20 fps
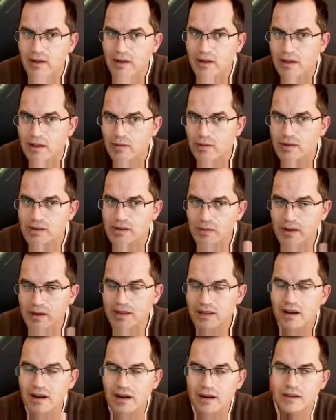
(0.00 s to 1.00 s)
It was quite
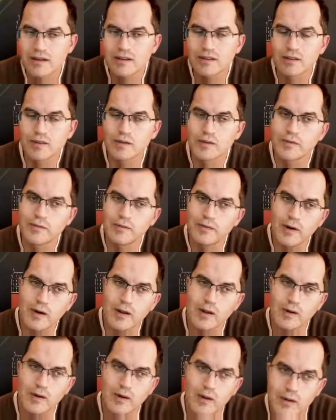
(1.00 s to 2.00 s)
hard to follow
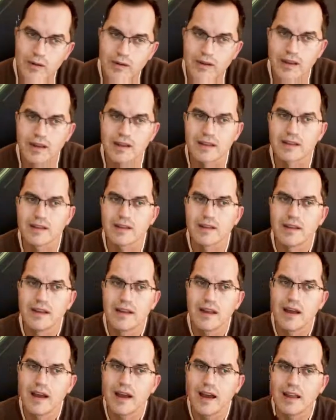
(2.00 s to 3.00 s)
all that
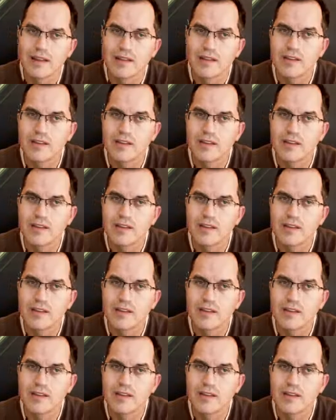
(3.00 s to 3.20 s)
and